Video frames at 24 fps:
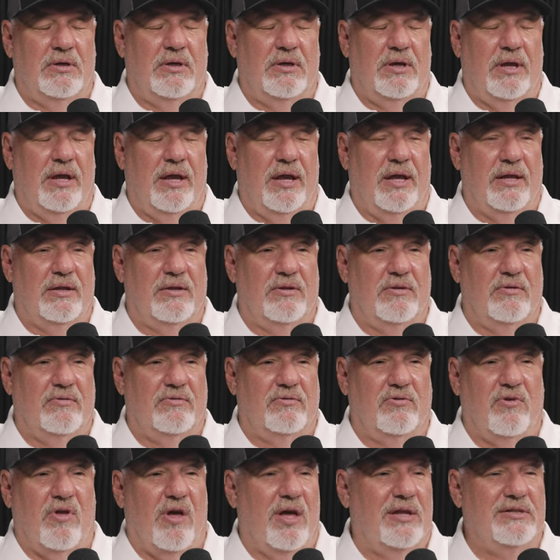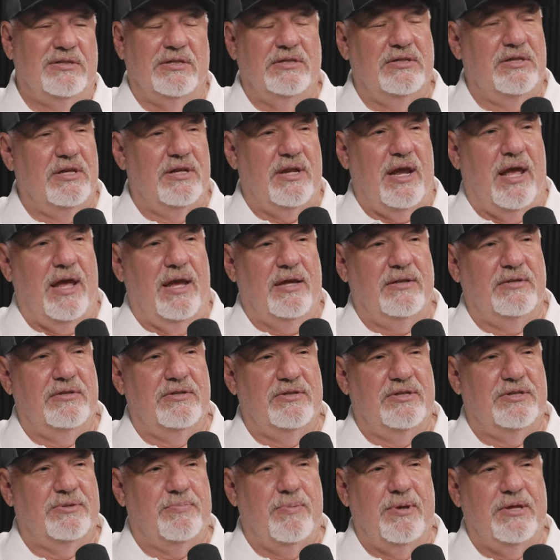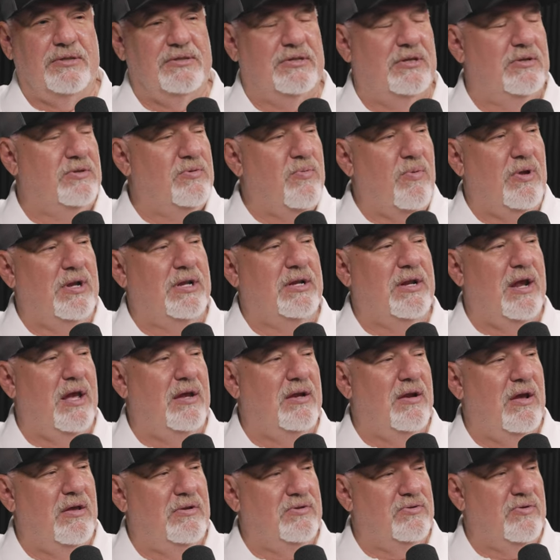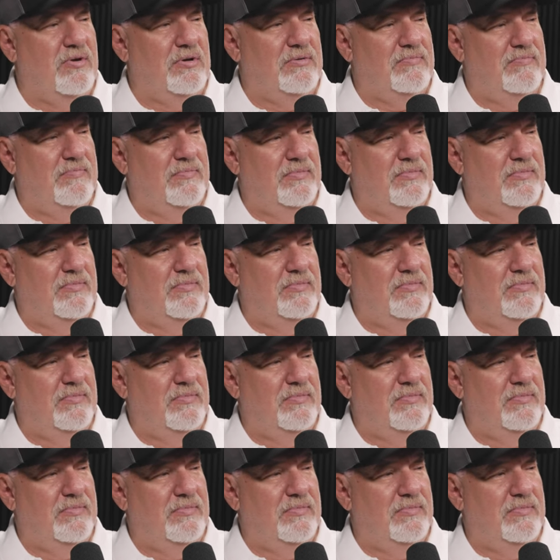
and launches at eight and spins at 2900